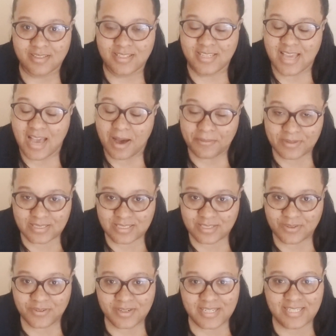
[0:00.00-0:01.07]
yaoi
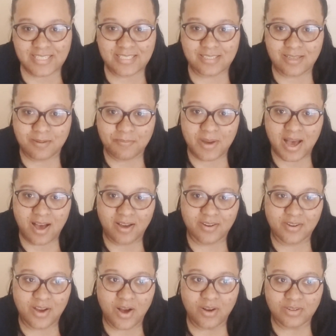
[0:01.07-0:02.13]
stories
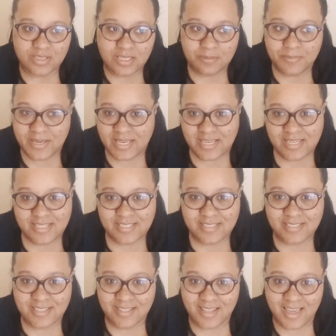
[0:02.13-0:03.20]
about
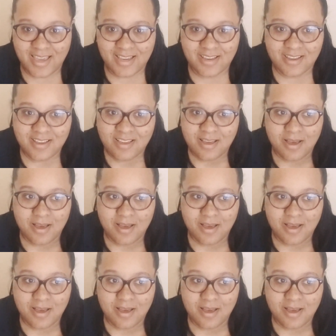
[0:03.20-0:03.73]
OTPs like